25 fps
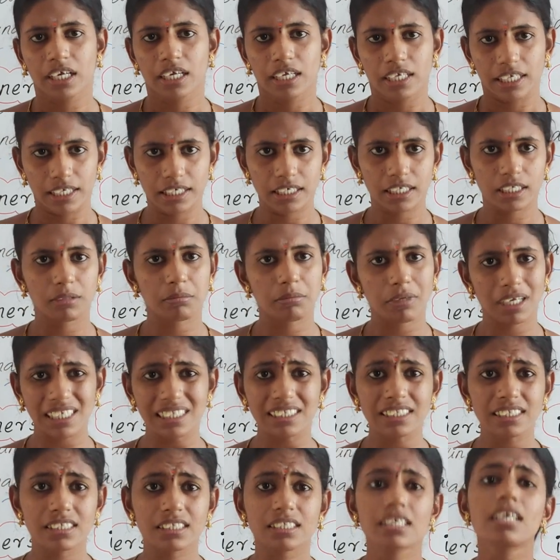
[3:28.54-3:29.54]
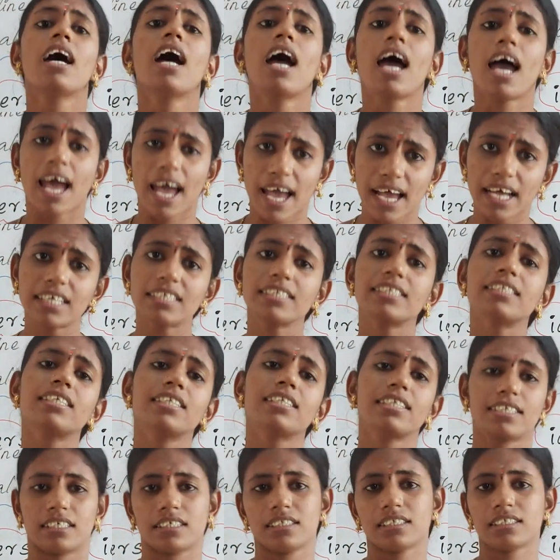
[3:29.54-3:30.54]
It remains as
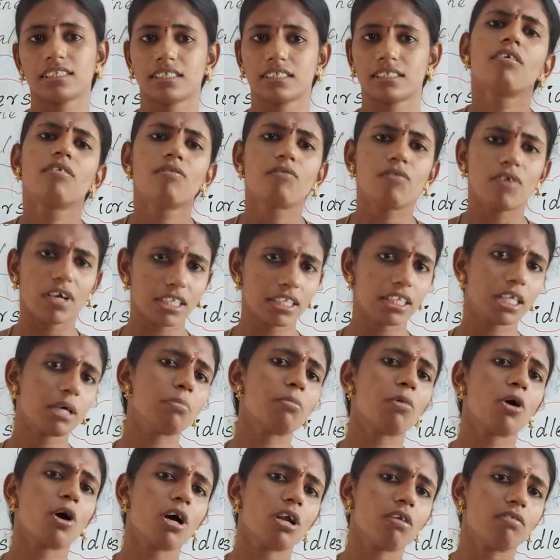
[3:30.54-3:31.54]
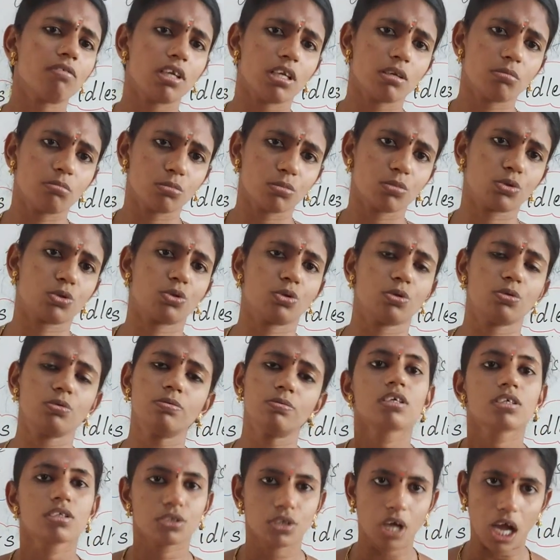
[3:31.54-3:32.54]
it is. When the ball will
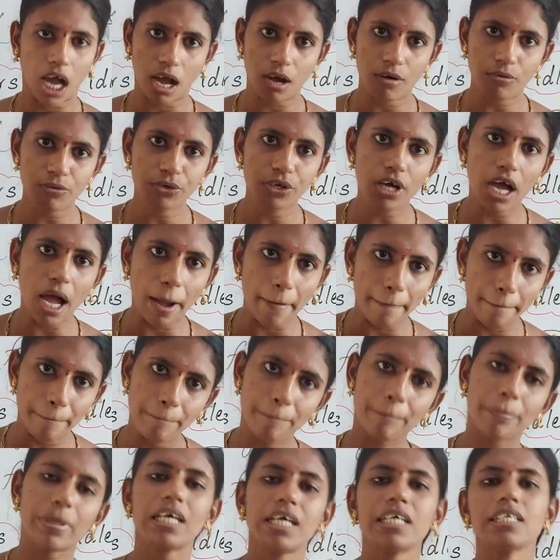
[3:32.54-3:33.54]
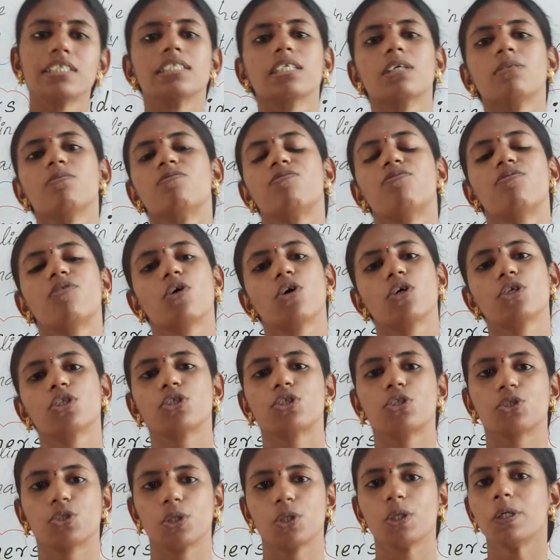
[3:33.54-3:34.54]
move, you have to apply some
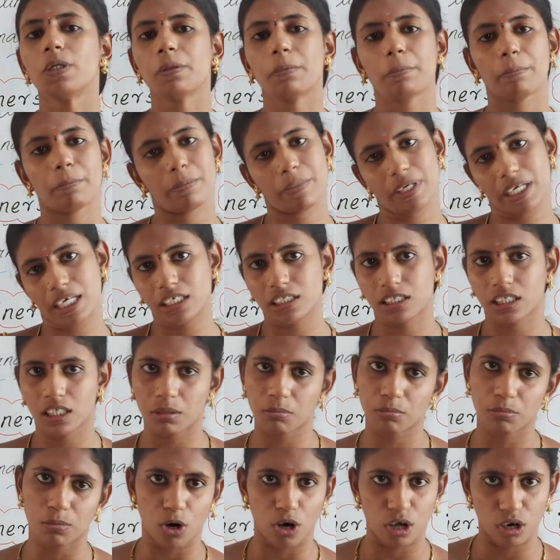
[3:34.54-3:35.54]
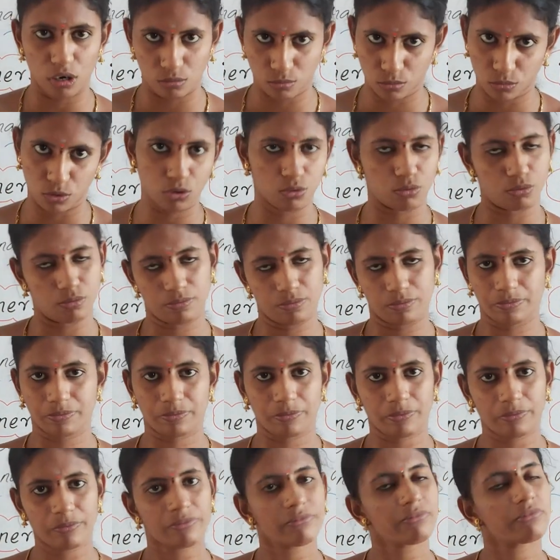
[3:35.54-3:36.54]
force to make the ball move.
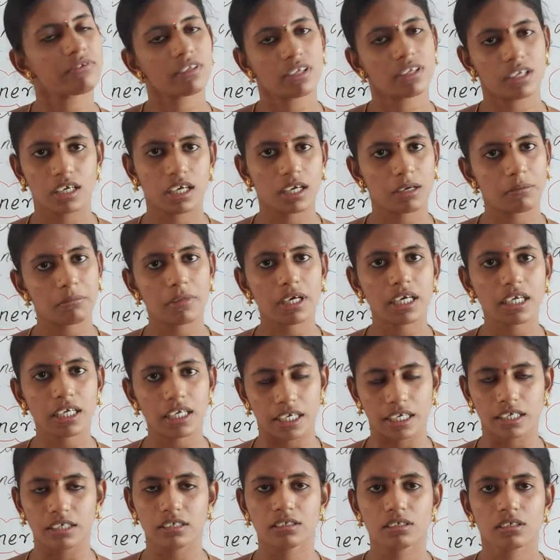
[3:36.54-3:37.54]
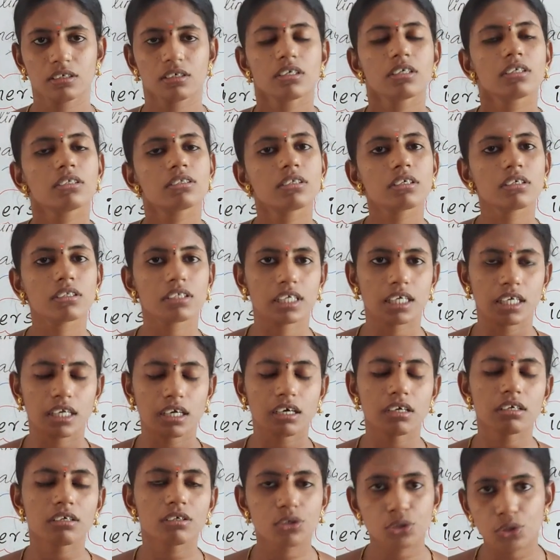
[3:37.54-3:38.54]
Am I right? So there
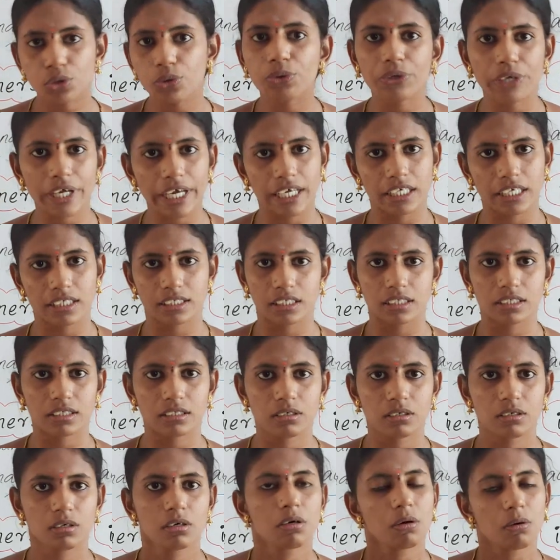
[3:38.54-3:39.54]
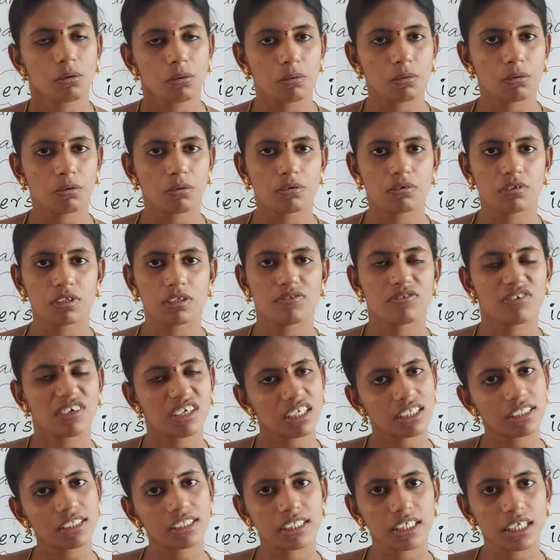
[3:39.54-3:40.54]
are two cases. The
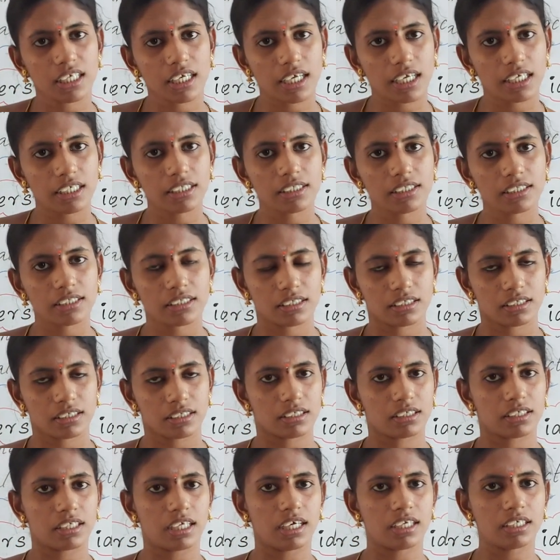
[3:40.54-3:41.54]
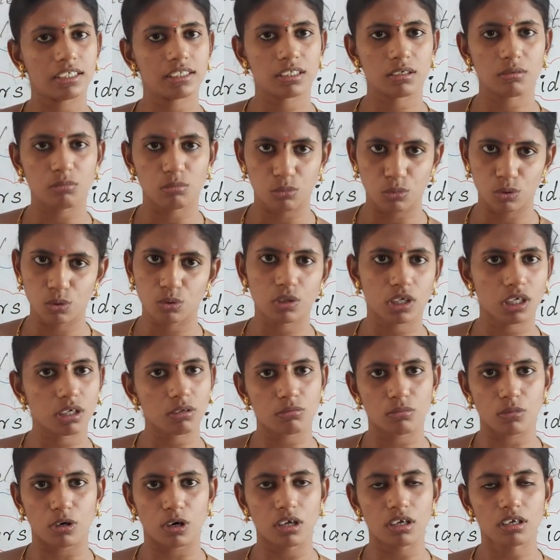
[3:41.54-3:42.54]
first case, there is a
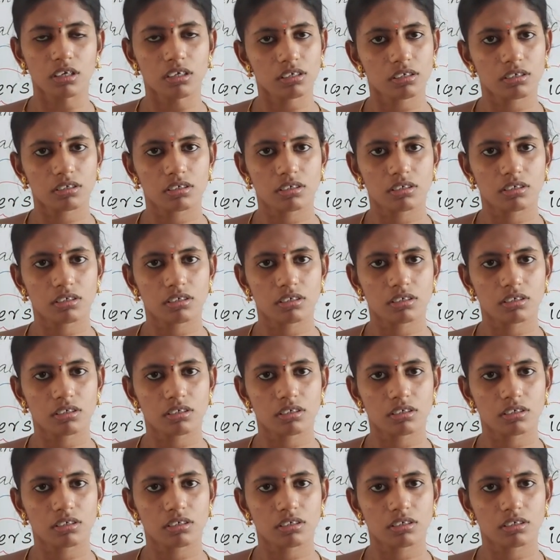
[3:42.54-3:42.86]
moving ball.